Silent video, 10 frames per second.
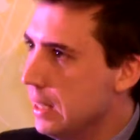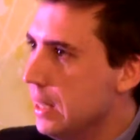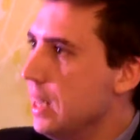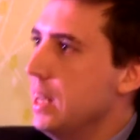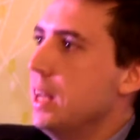
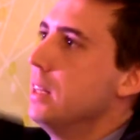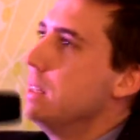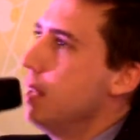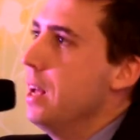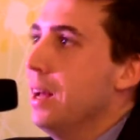shut down
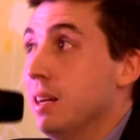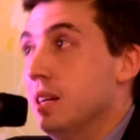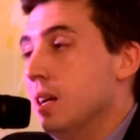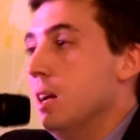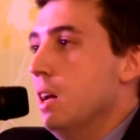or
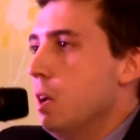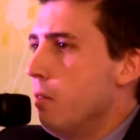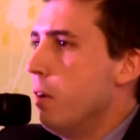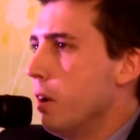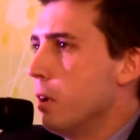deprived of
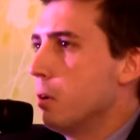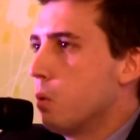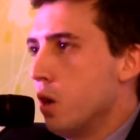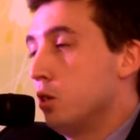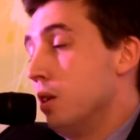
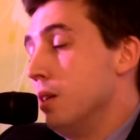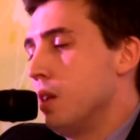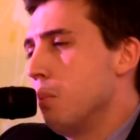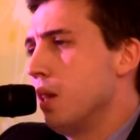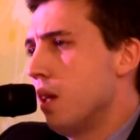communication
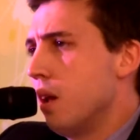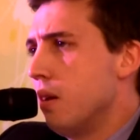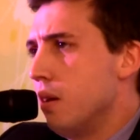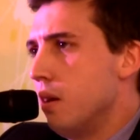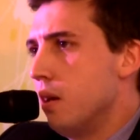
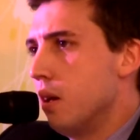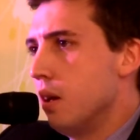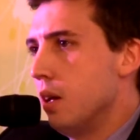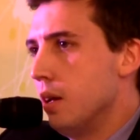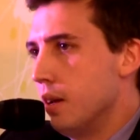
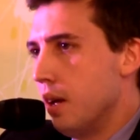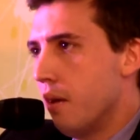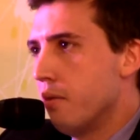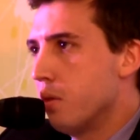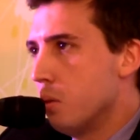based on
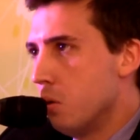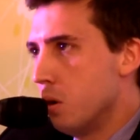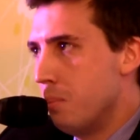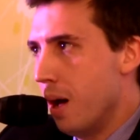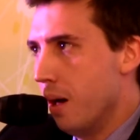
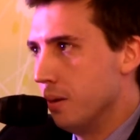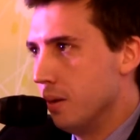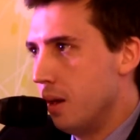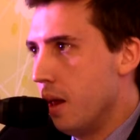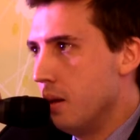sort of
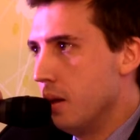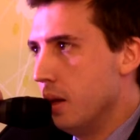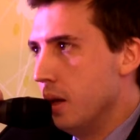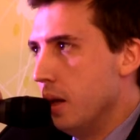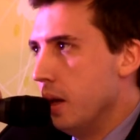those
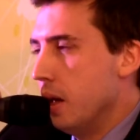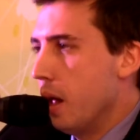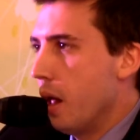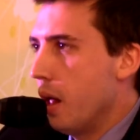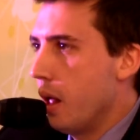communities'
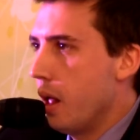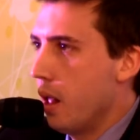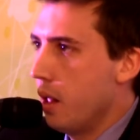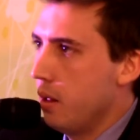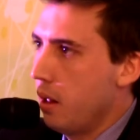
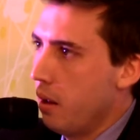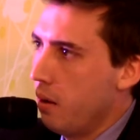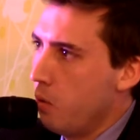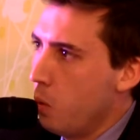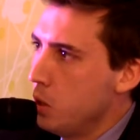issues
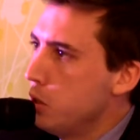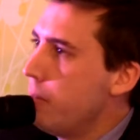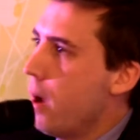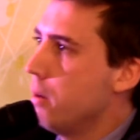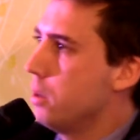with
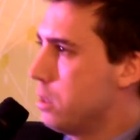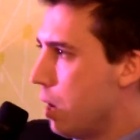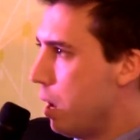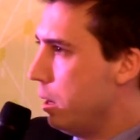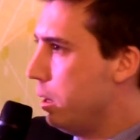the
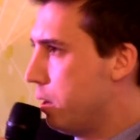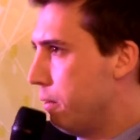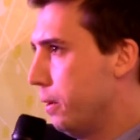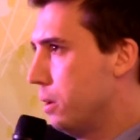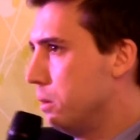Francophone
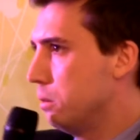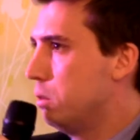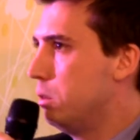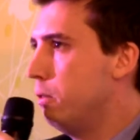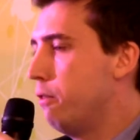majority
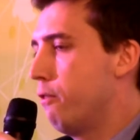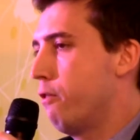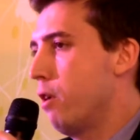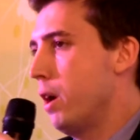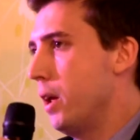government.
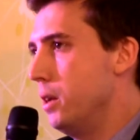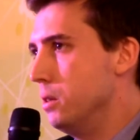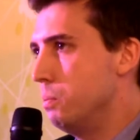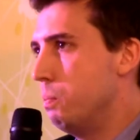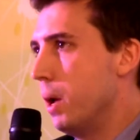So